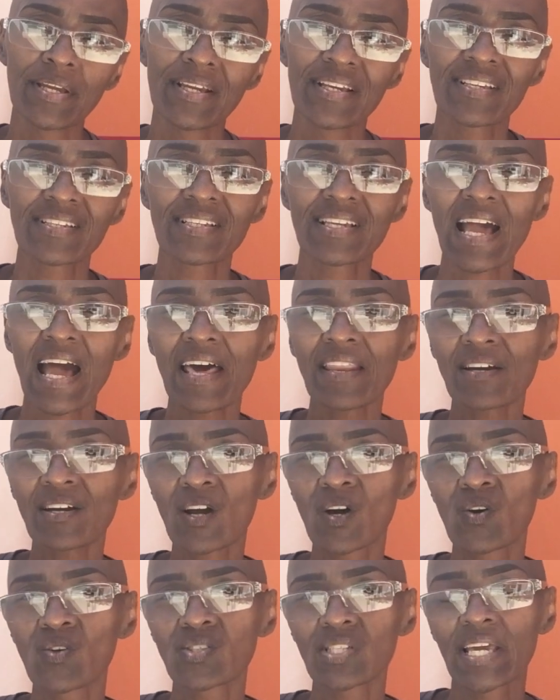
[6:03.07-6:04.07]
it kind of
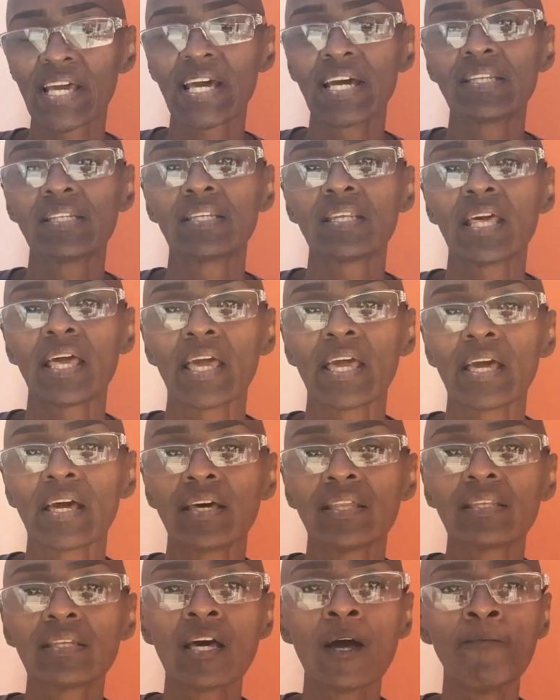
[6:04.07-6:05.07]
goes hand in
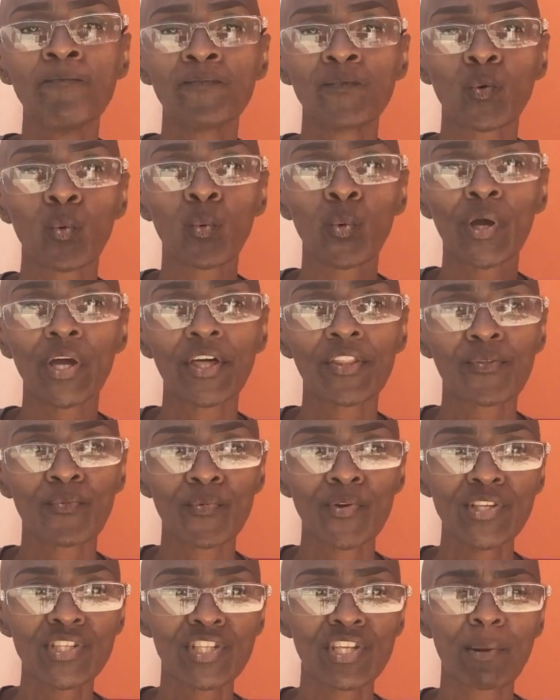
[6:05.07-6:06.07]
hand with
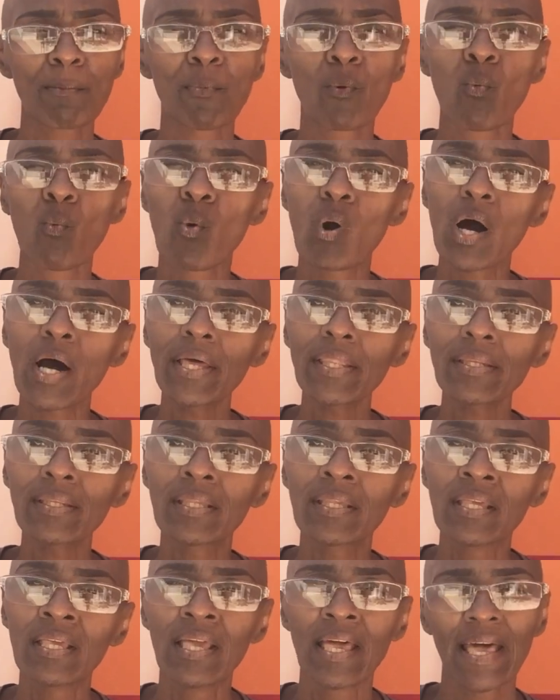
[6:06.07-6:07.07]
reason number one,
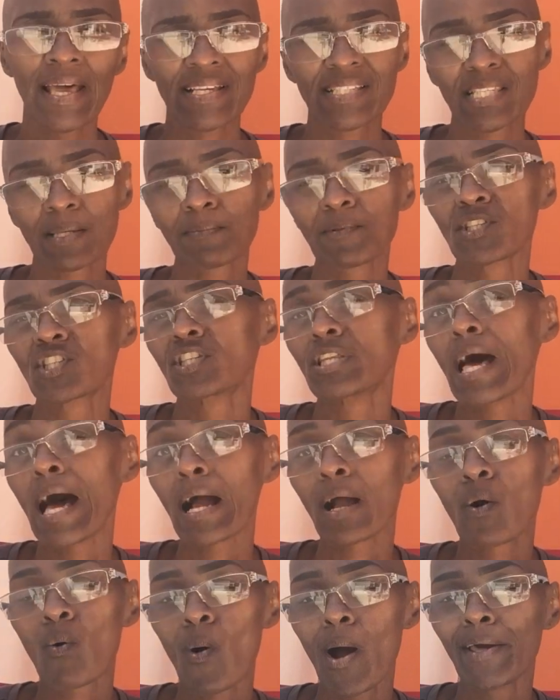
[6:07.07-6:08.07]
except it's
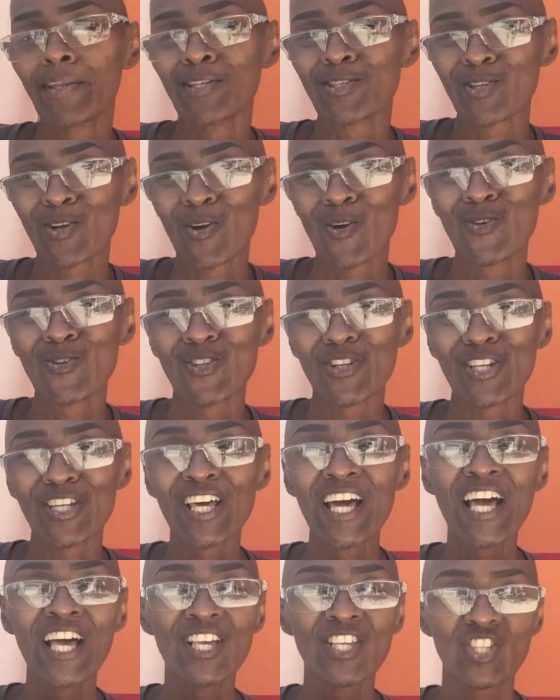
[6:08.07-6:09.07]
not quite as urgent.
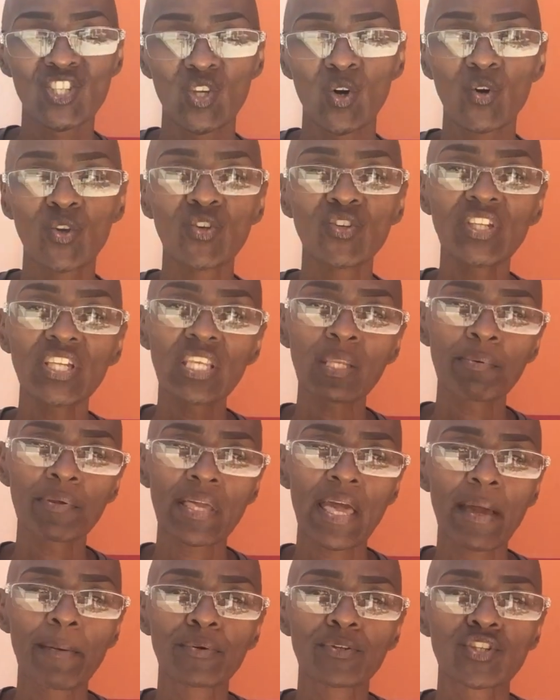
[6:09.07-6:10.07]
So you need to
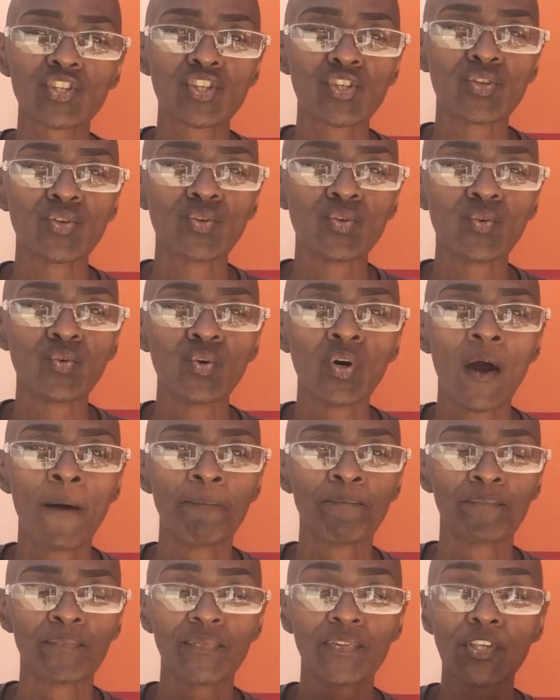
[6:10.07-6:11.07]
be able to
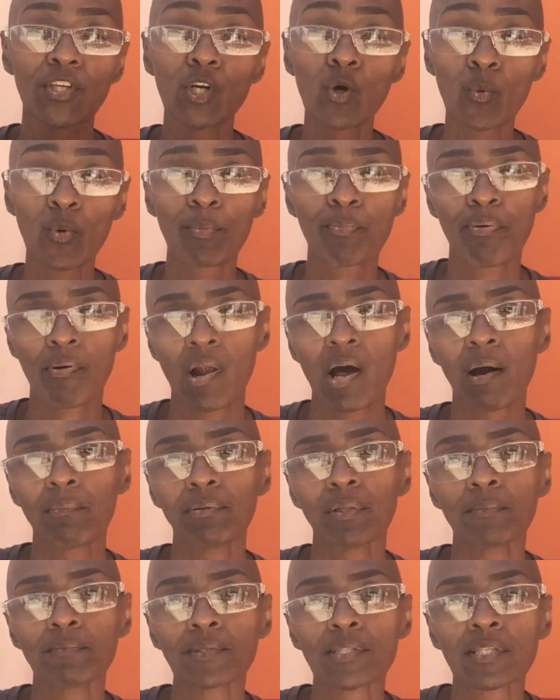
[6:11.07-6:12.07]
deal with
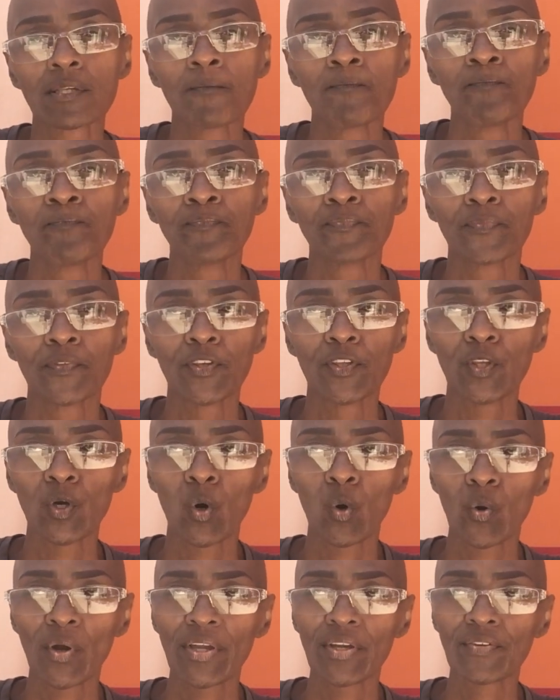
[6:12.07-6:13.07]
problems. You
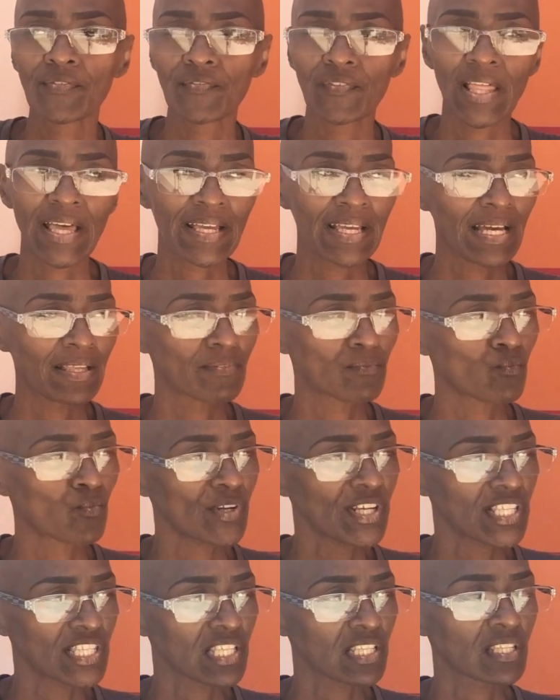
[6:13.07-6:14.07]
know, if like
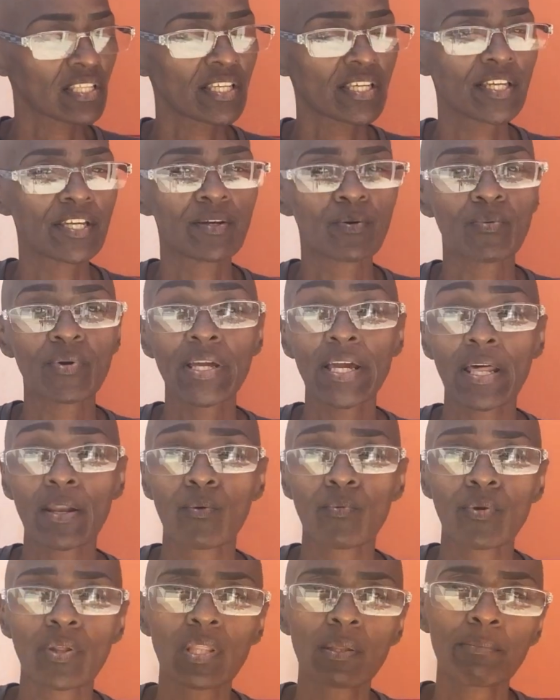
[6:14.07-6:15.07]
recently here we had
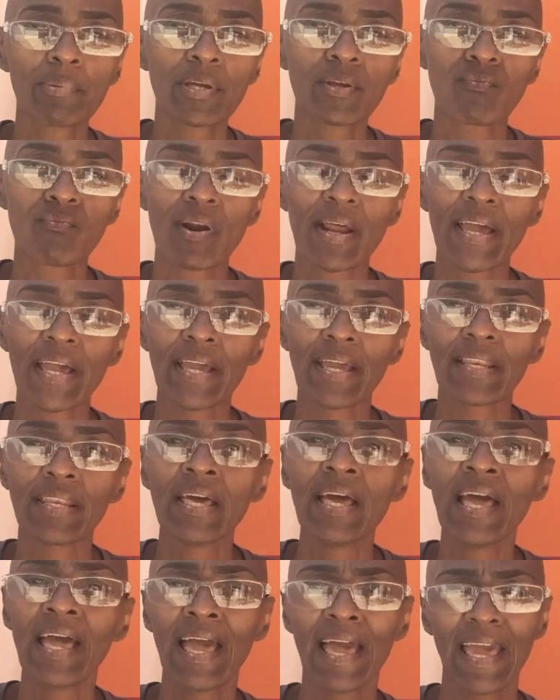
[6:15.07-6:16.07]
a really big
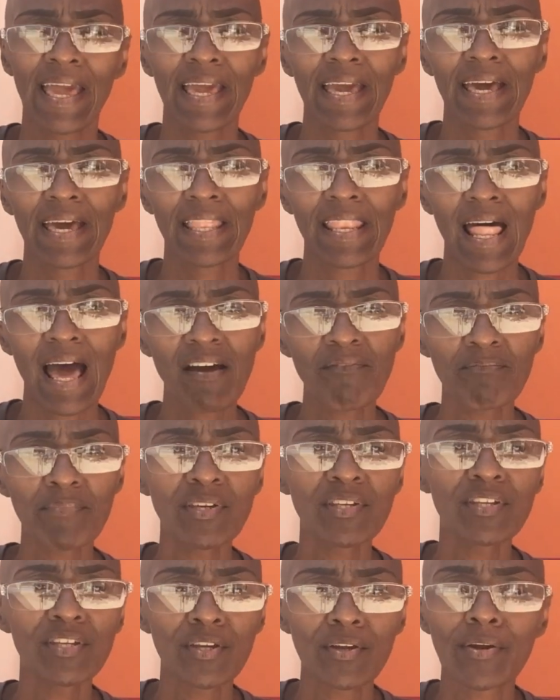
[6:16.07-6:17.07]
rain, and I've
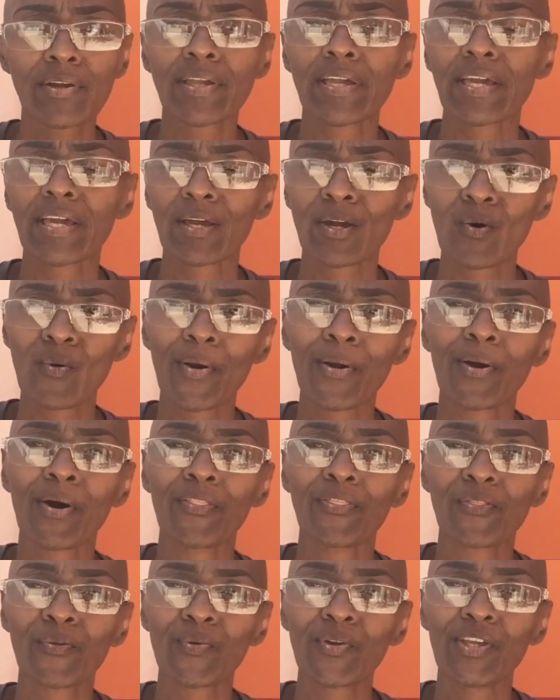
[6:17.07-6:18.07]
been here again going
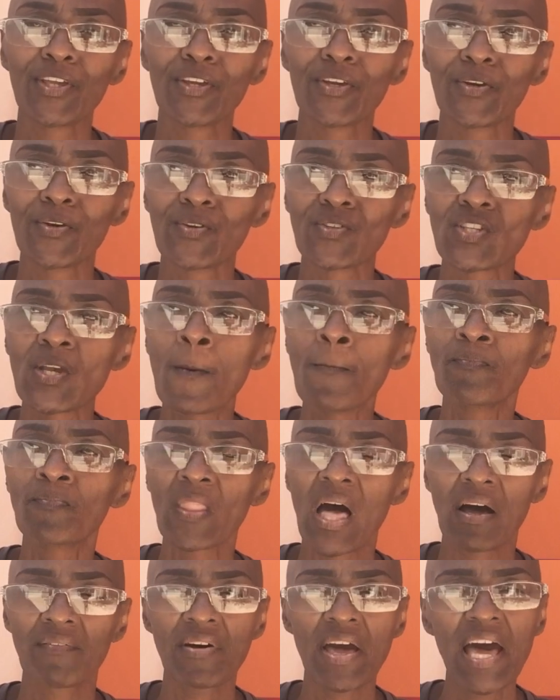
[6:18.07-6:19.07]
on 3 years.
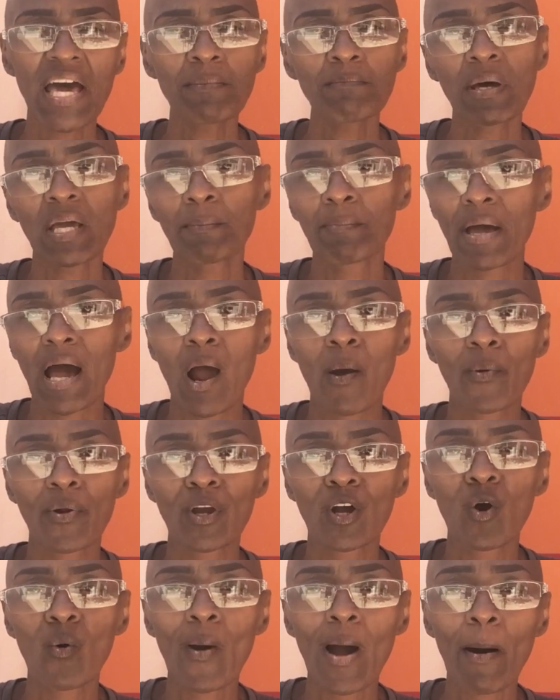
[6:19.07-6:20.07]
I've had my power
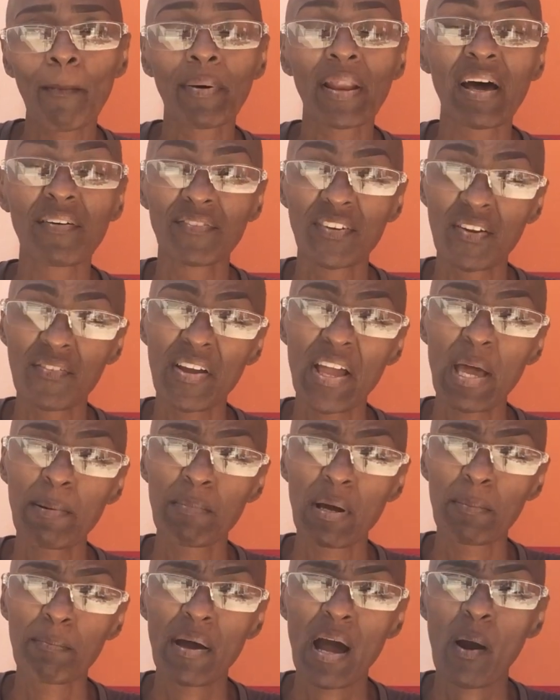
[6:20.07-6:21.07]
go out, but I've never had
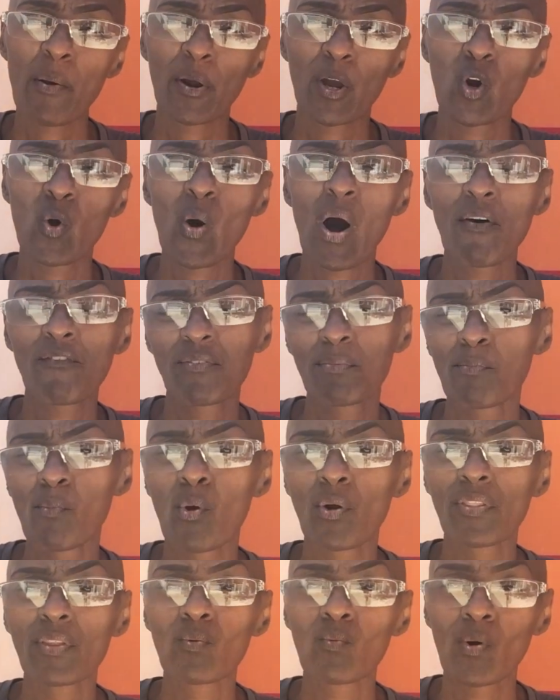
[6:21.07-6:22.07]
my power go out for
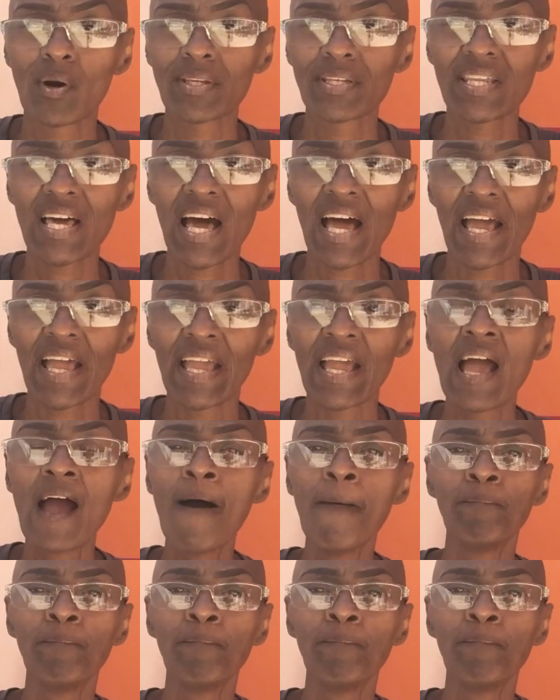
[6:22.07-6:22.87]
more than one day.